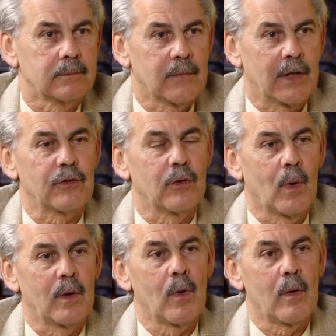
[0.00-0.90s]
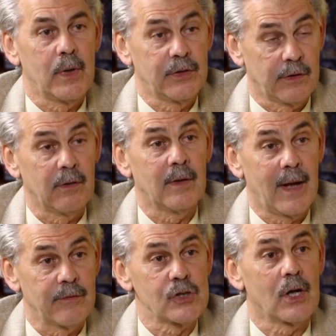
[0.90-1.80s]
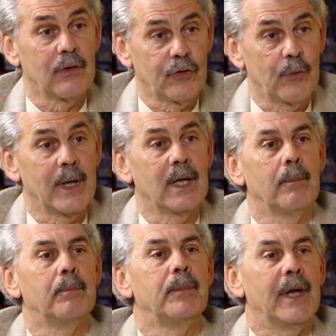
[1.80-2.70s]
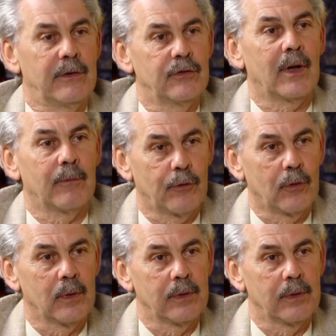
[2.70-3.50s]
That's the one where we still have a chance to make a big step forward.